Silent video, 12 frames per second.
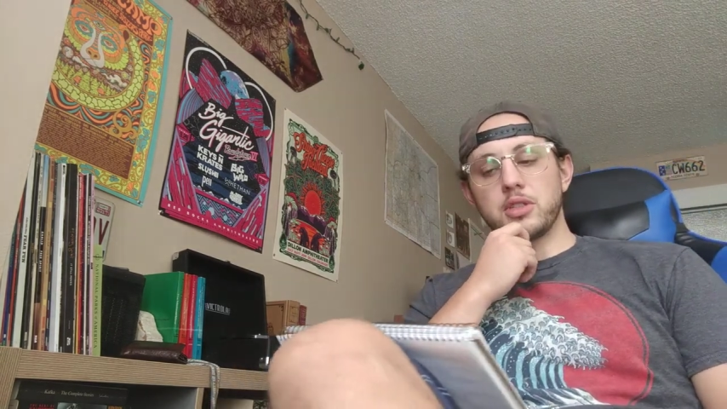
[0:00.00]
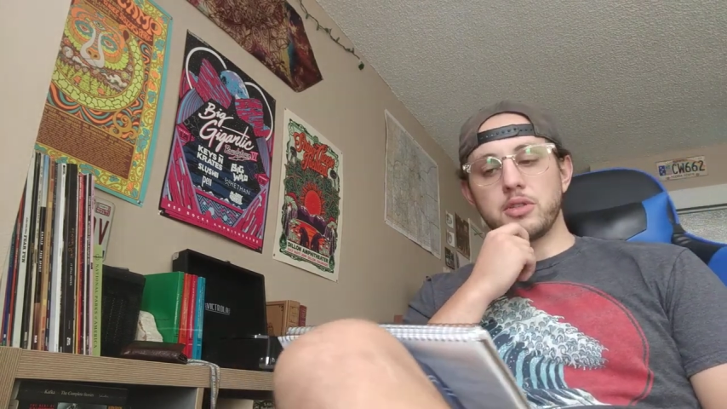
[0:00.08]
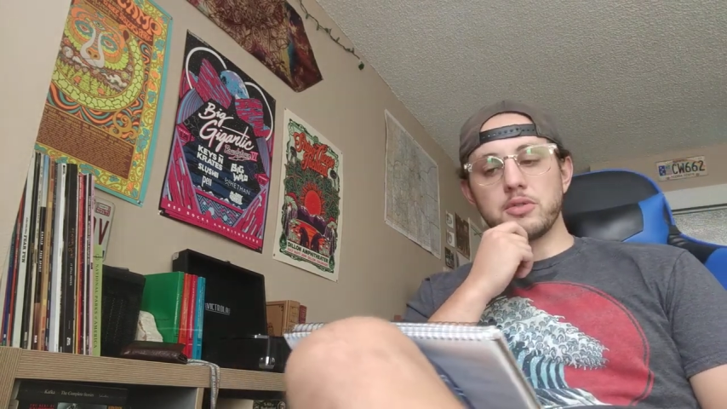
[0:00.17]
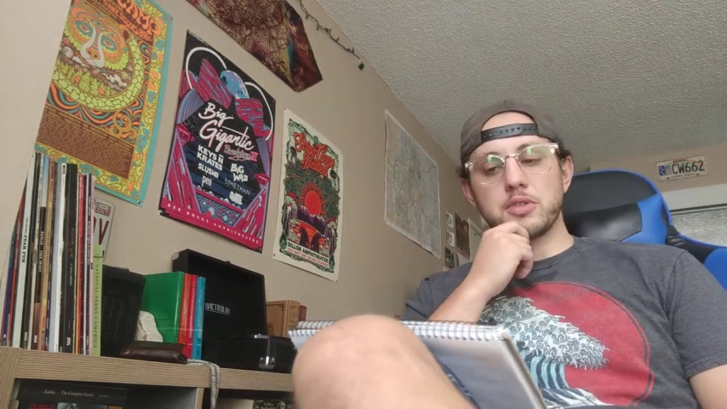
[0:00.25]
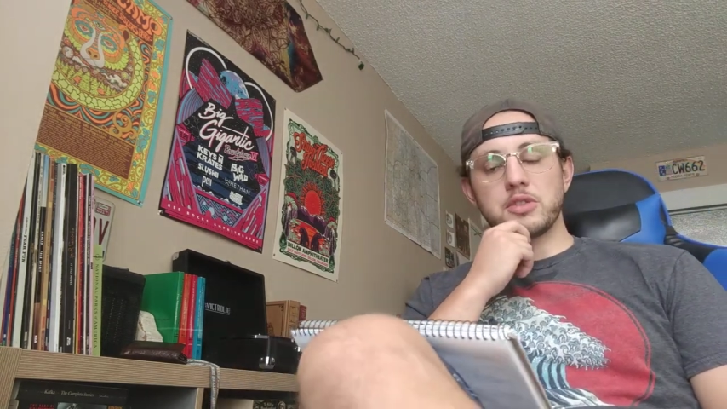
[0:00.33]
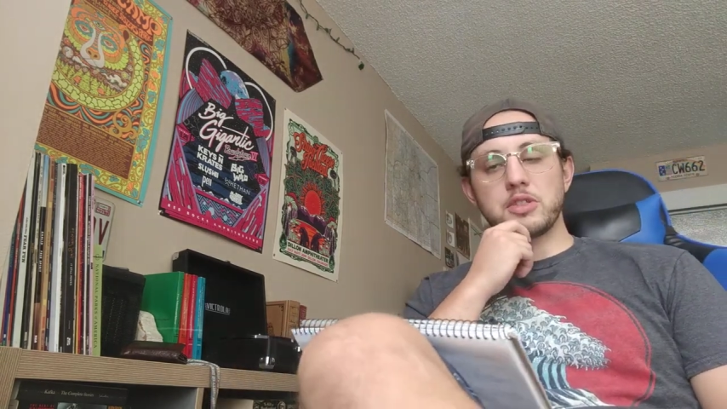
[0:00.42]
He
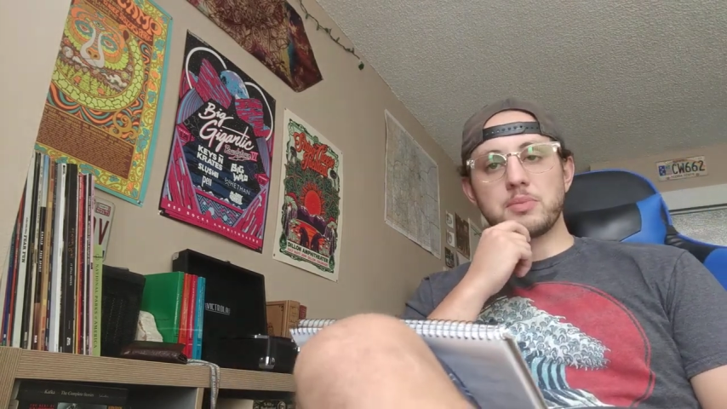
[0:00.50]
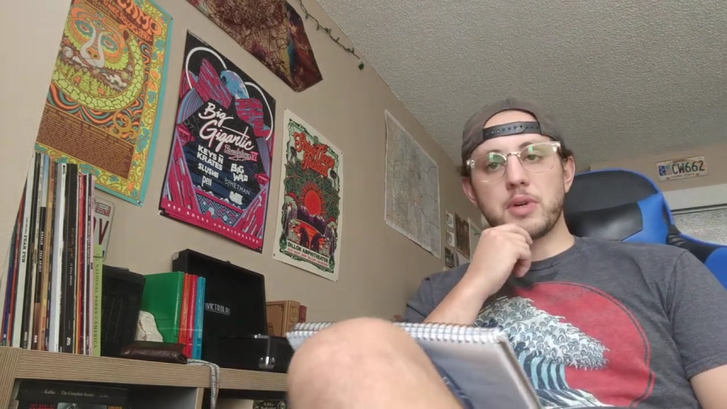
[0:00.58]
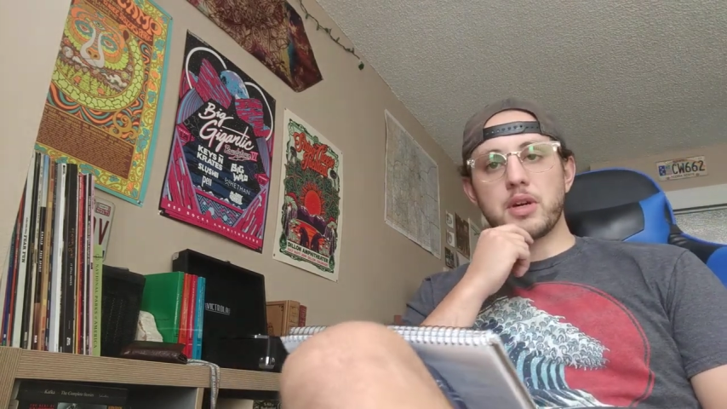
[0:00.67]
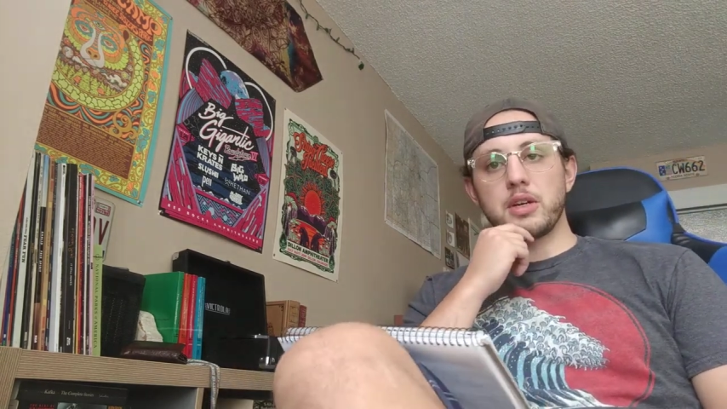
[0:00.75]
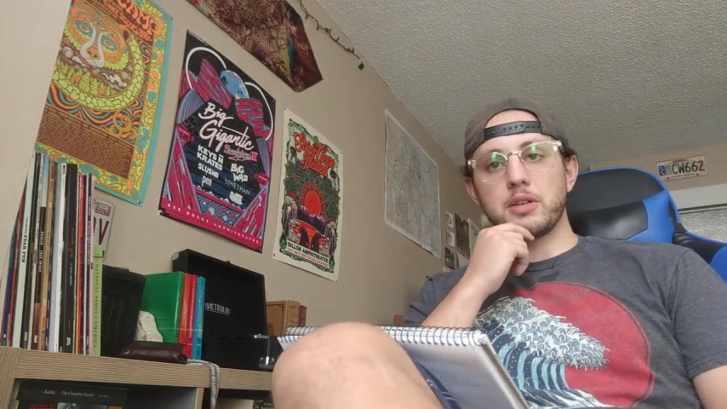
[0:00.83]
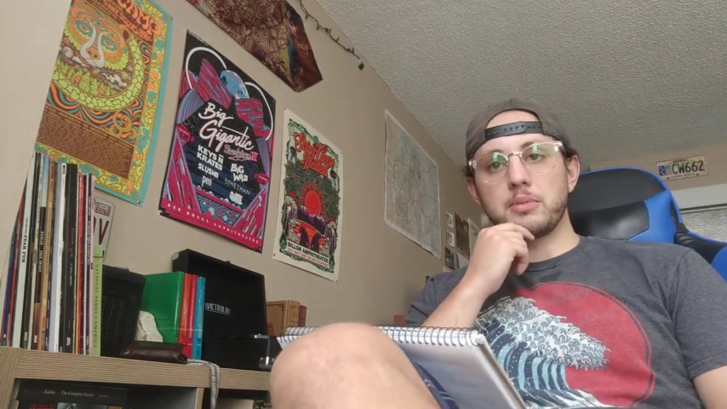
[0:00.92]
was
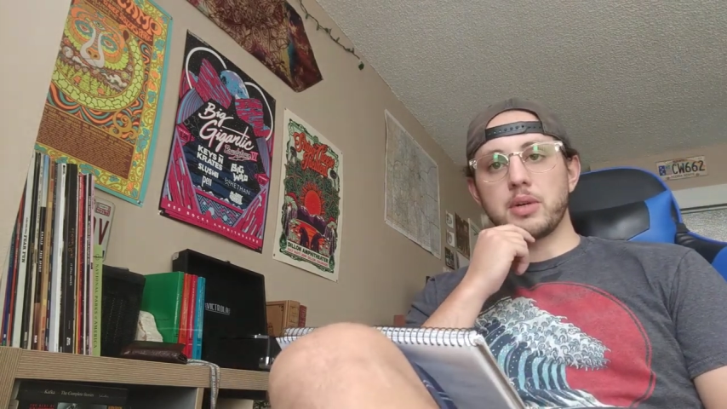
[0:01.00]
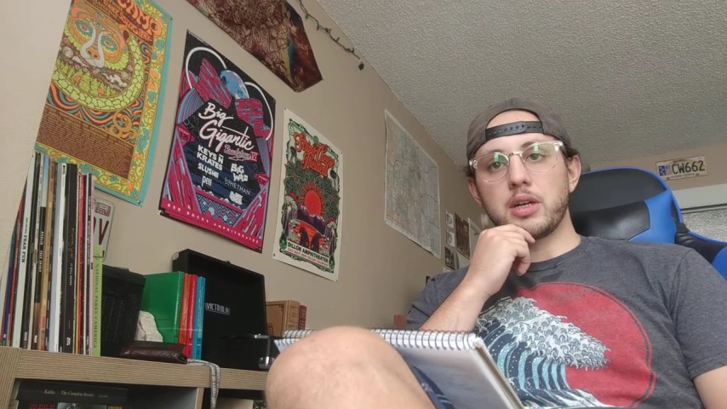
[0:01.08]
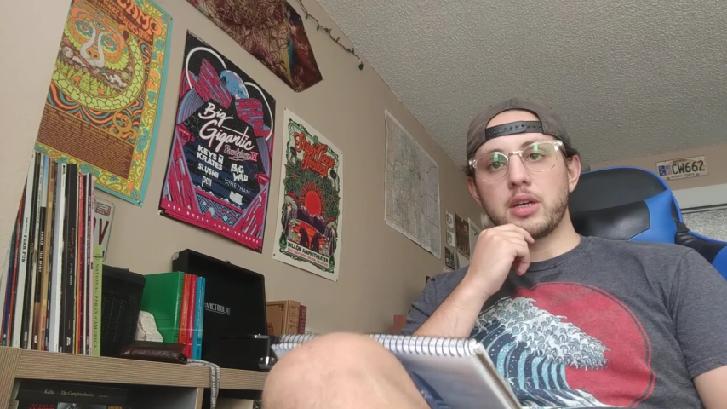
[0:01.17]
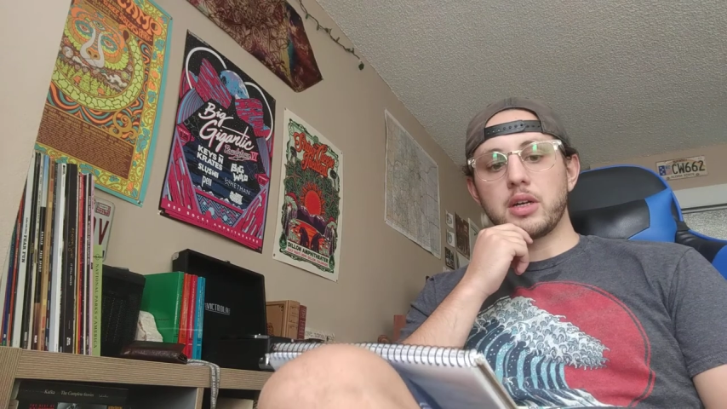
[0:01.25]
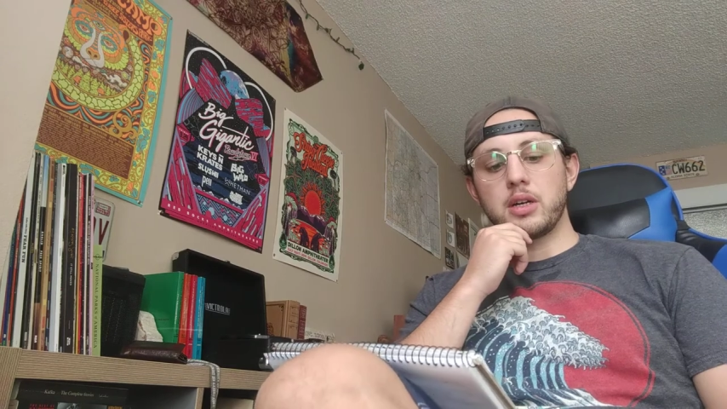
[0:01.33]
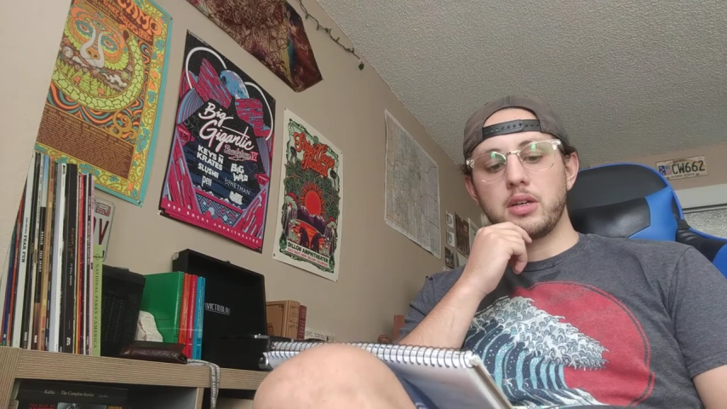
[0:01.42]
inspired
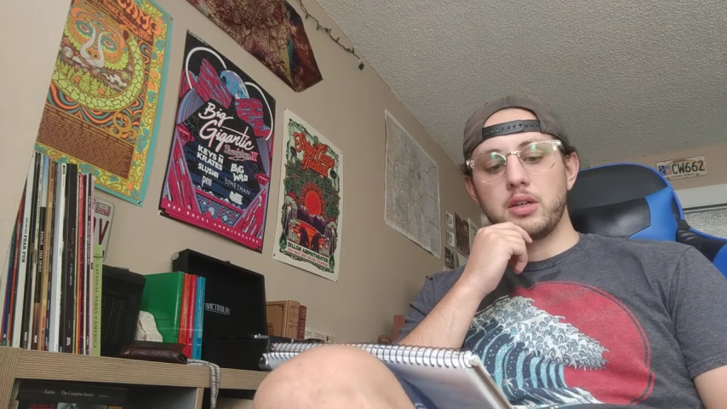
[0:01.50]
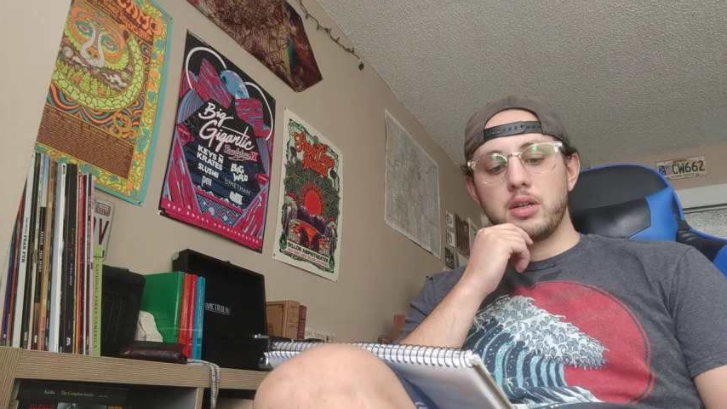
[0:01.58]
by